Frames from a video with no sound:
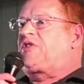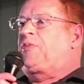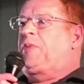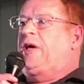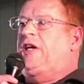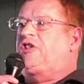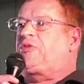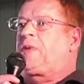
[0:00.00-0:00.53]

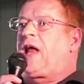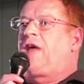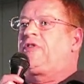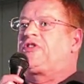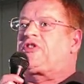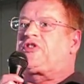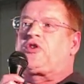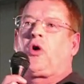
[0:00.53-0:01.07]
speech, but I have
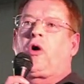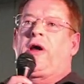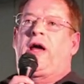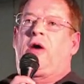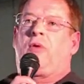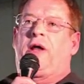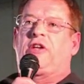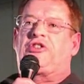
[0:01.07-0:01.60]
a story
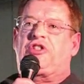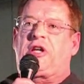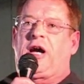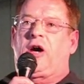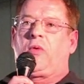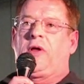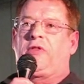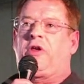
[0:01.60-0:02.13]
I want to
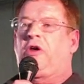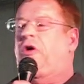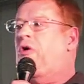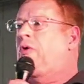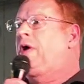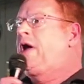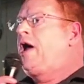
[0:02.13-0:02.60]
share with you.